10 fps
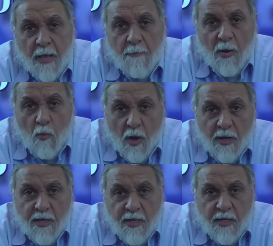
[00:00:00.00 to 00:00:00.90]
By
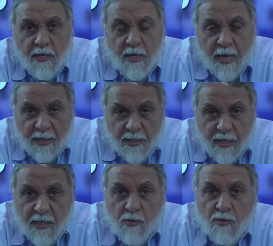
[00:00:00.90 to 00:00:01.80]
walking in and
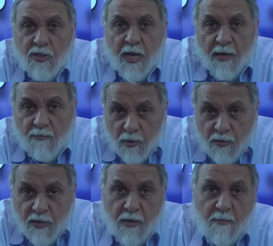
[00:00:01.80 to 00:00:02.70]
taking your time to
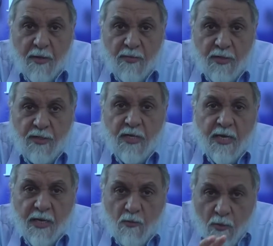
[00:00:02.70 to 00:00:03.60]
think about this,
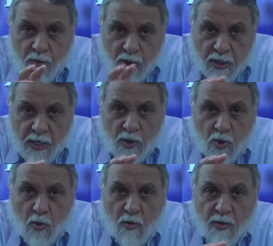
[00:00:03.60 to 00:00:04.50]
it will change
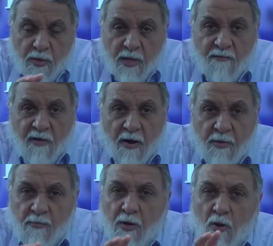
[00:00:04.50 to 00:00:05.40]
not only the
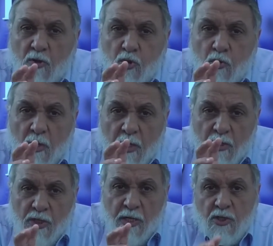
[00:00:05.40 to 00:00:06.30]
environment, but also
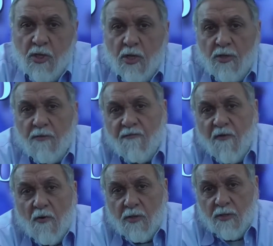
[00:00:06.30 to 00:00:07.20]
change the
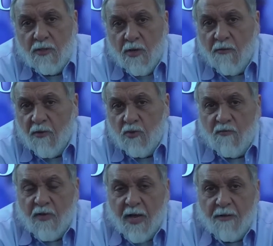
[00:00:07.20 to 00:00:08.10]
focus of what
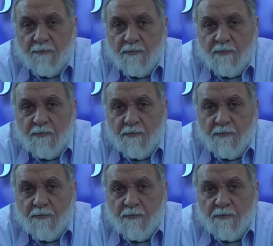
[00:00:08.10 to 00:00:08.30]
you've got.